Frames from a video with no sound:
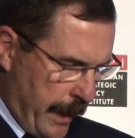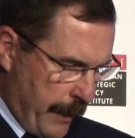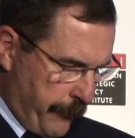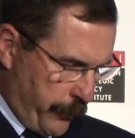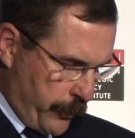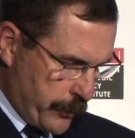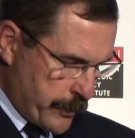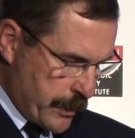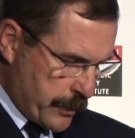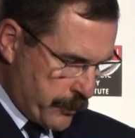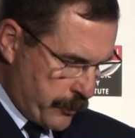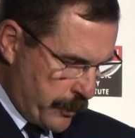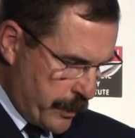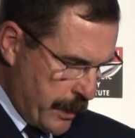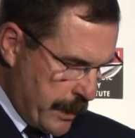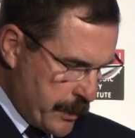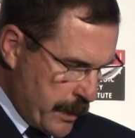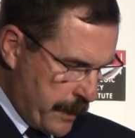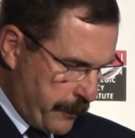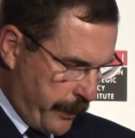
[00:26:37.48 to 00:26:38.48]
Air Force's
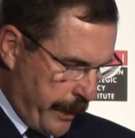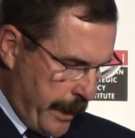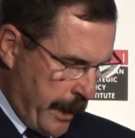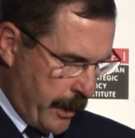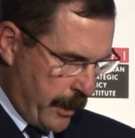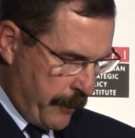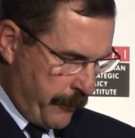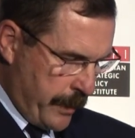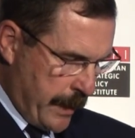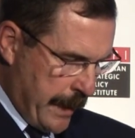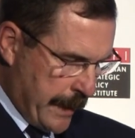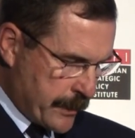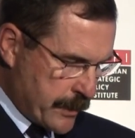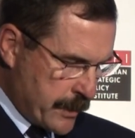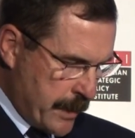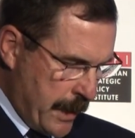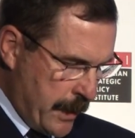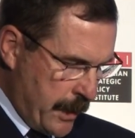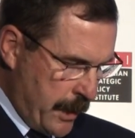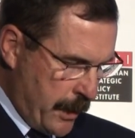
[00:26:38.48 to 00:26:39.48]
strategic plan over the
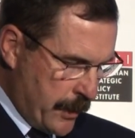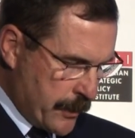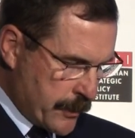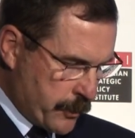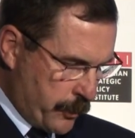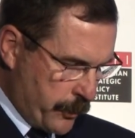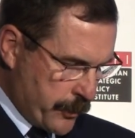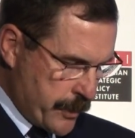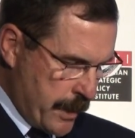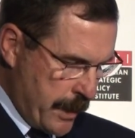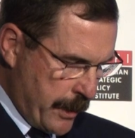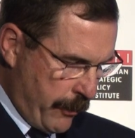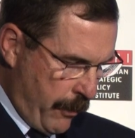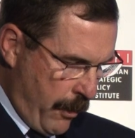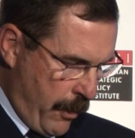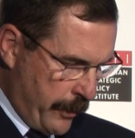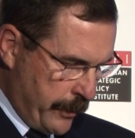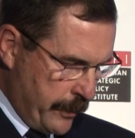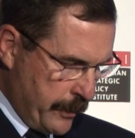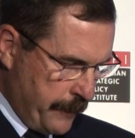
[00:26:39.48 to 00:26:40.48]
next 10 years will
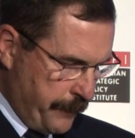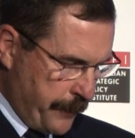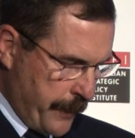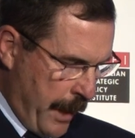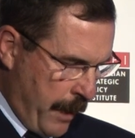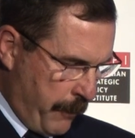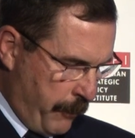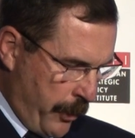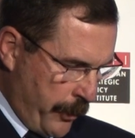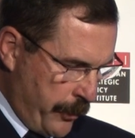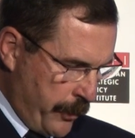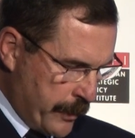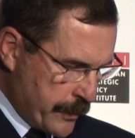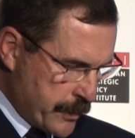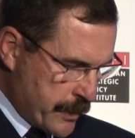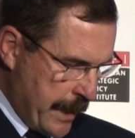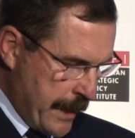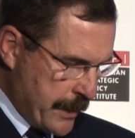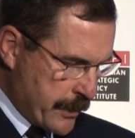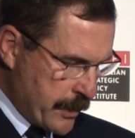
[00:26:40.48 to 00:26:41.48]
centre on our
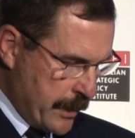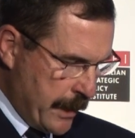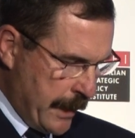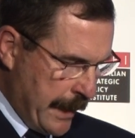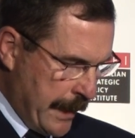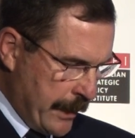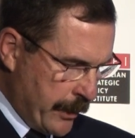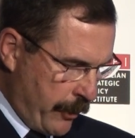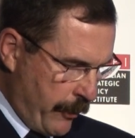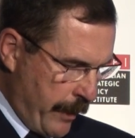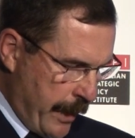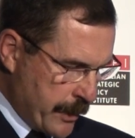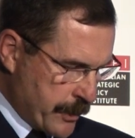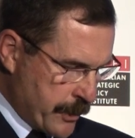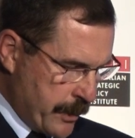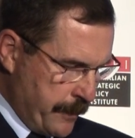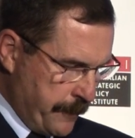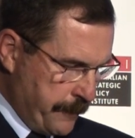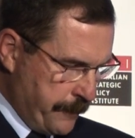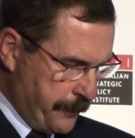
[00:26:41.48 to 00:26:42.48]
modernisation and
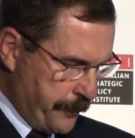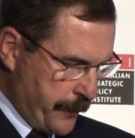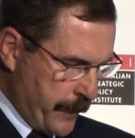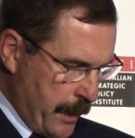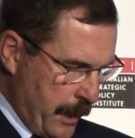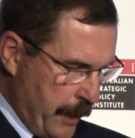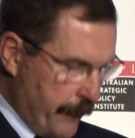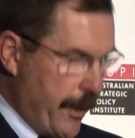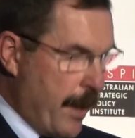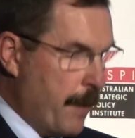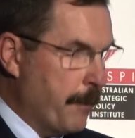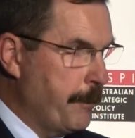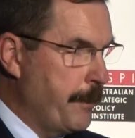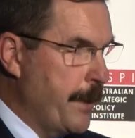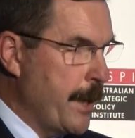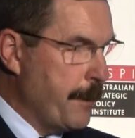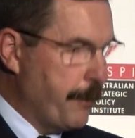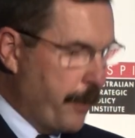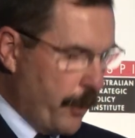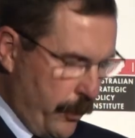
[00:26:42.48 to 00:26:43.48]
integration of our
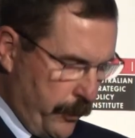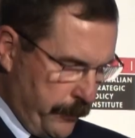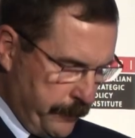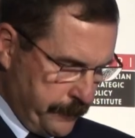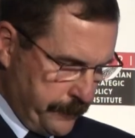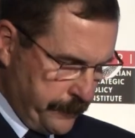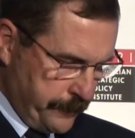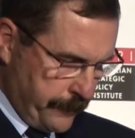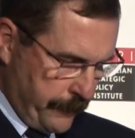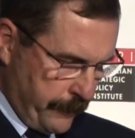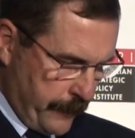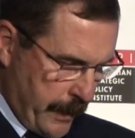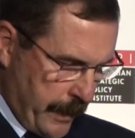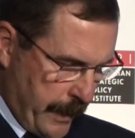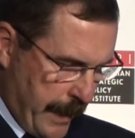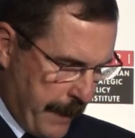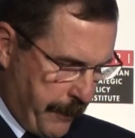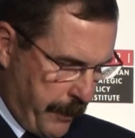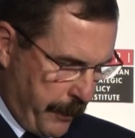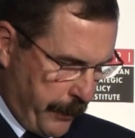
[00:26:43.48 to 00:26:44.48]
people,
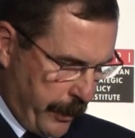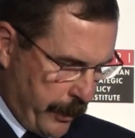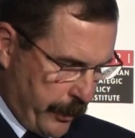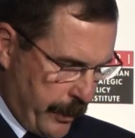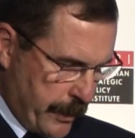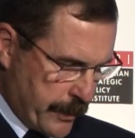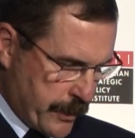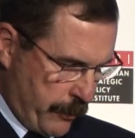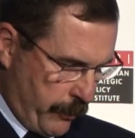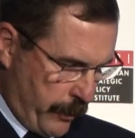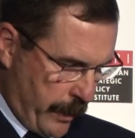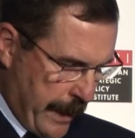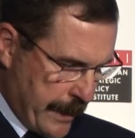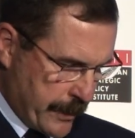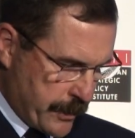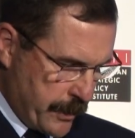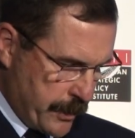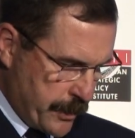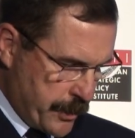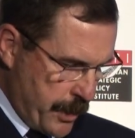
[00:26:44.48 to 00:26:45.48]
capabilities and
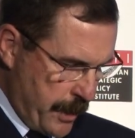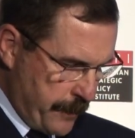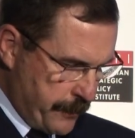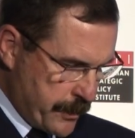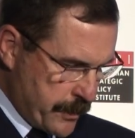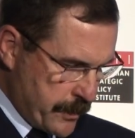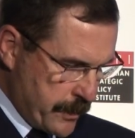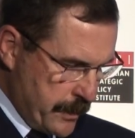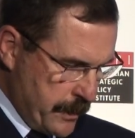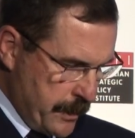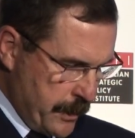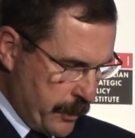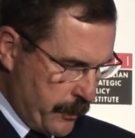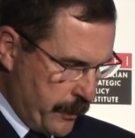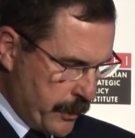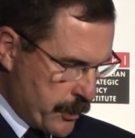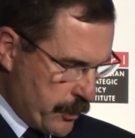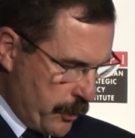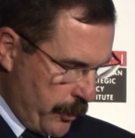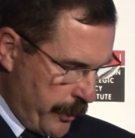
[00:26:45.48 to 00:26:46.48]
relationships
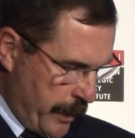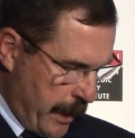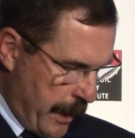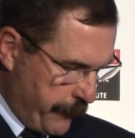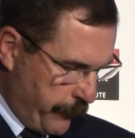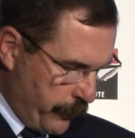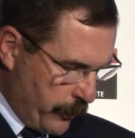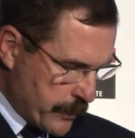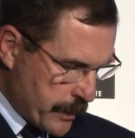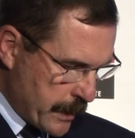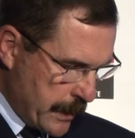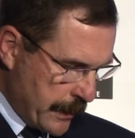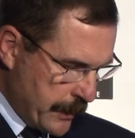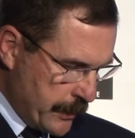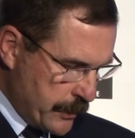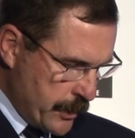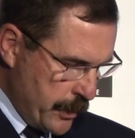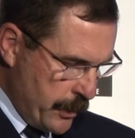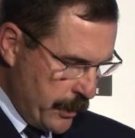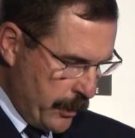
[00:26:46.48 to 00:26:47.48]
to ensure that Air Force can
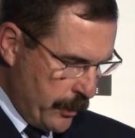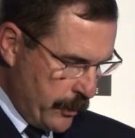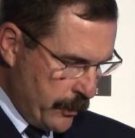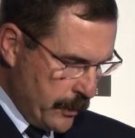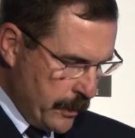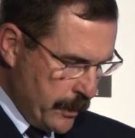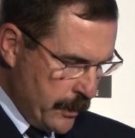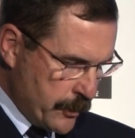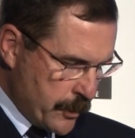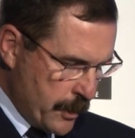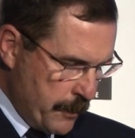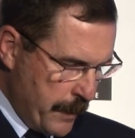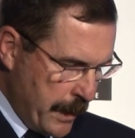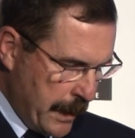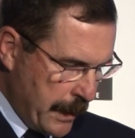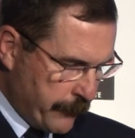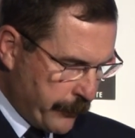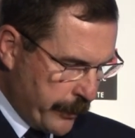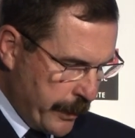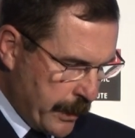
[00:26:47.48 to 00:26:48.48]
continue to
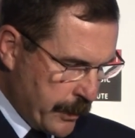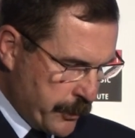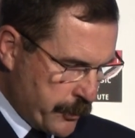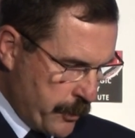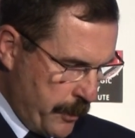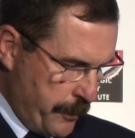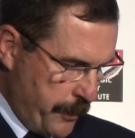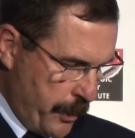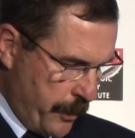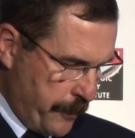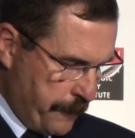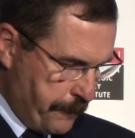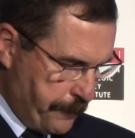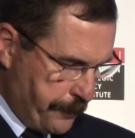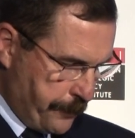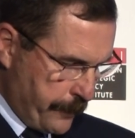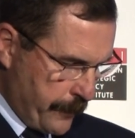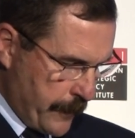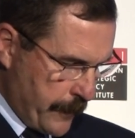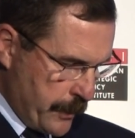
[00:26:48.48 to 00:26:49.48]
meaningfully contribute
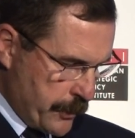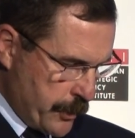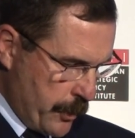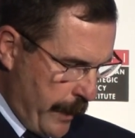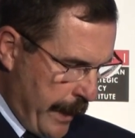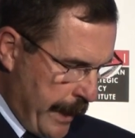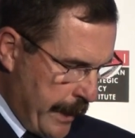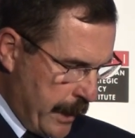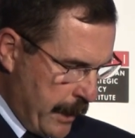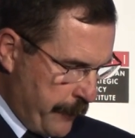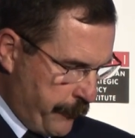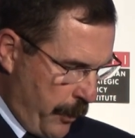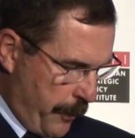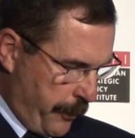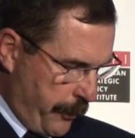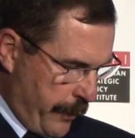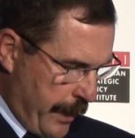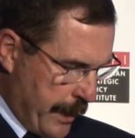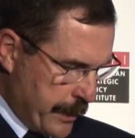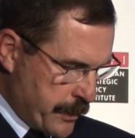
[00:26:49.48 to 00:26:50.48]
to ADF
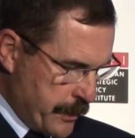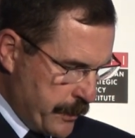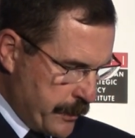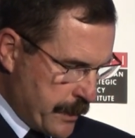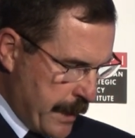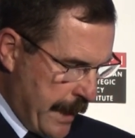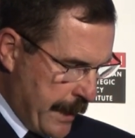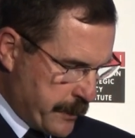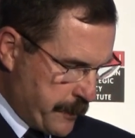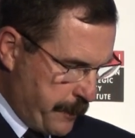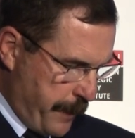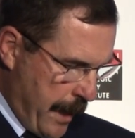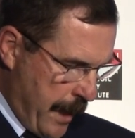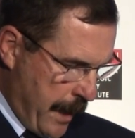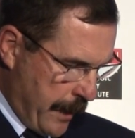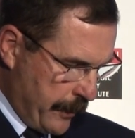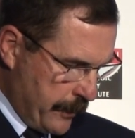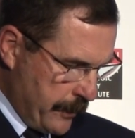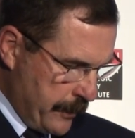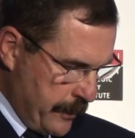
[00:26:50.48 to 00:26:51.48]
operations as
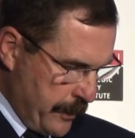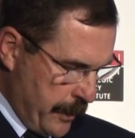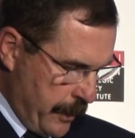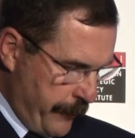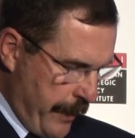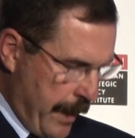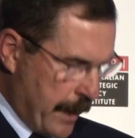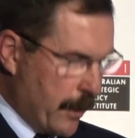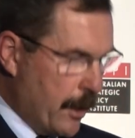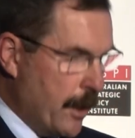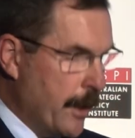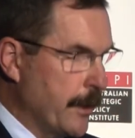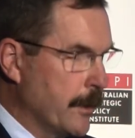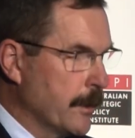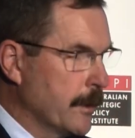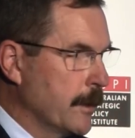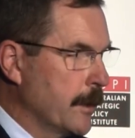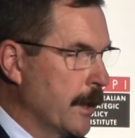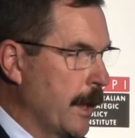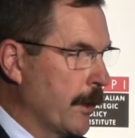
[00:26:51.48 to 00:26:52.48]
part of
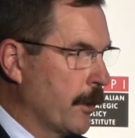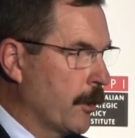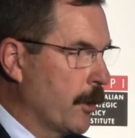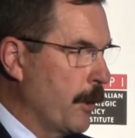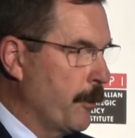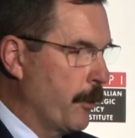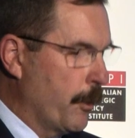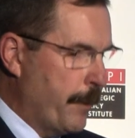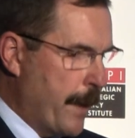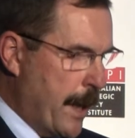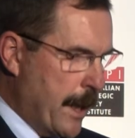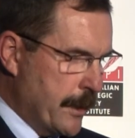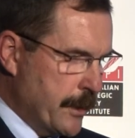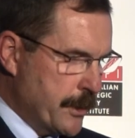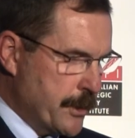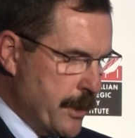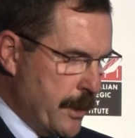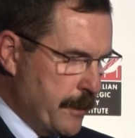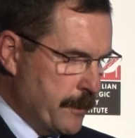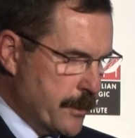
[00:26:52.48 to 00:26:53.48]
allied and global
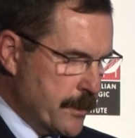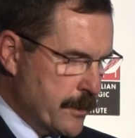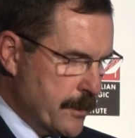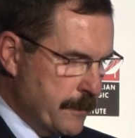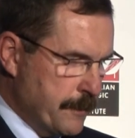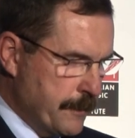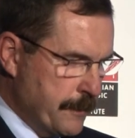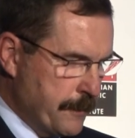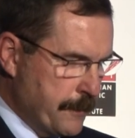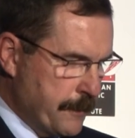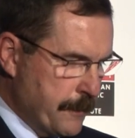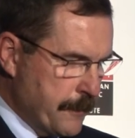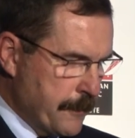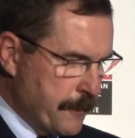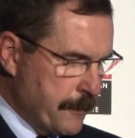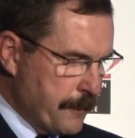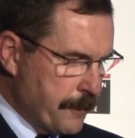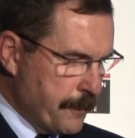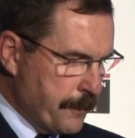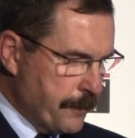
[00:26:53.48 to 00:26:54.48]
partnerships.
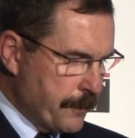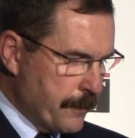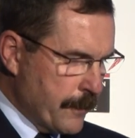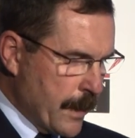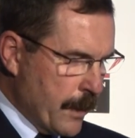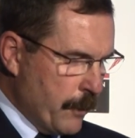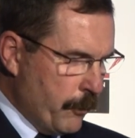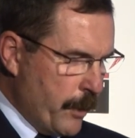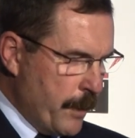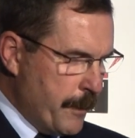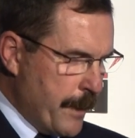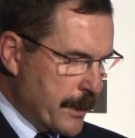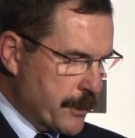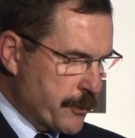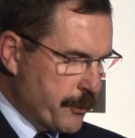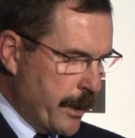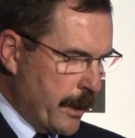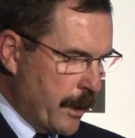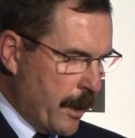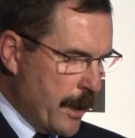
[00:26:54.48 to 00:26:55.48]
We
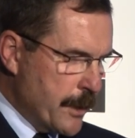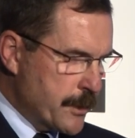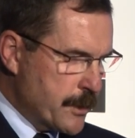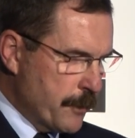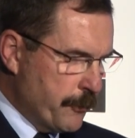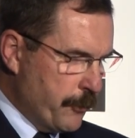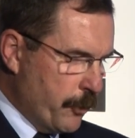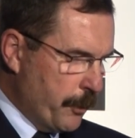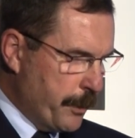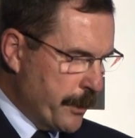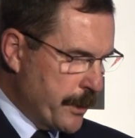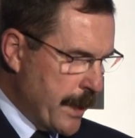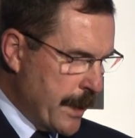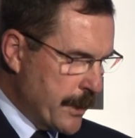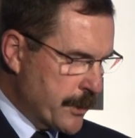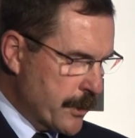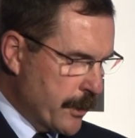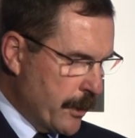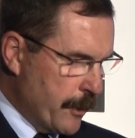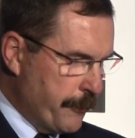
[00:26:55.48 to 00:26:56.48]
must realise the full
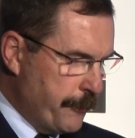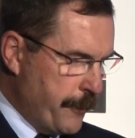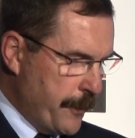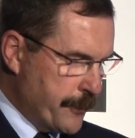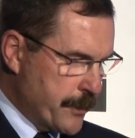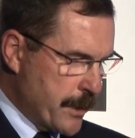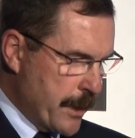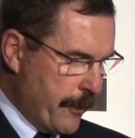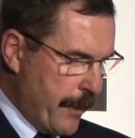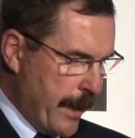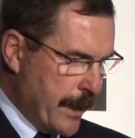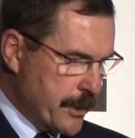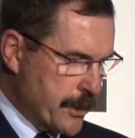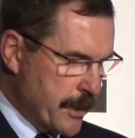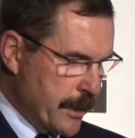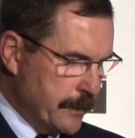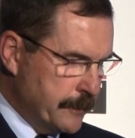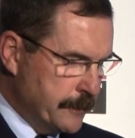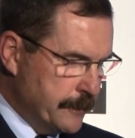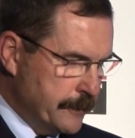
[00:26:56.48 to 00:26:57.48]
potential of 5th
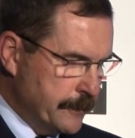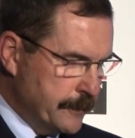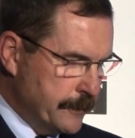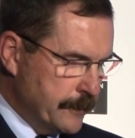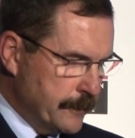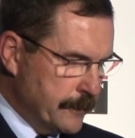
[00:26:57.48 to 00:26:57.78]
generation.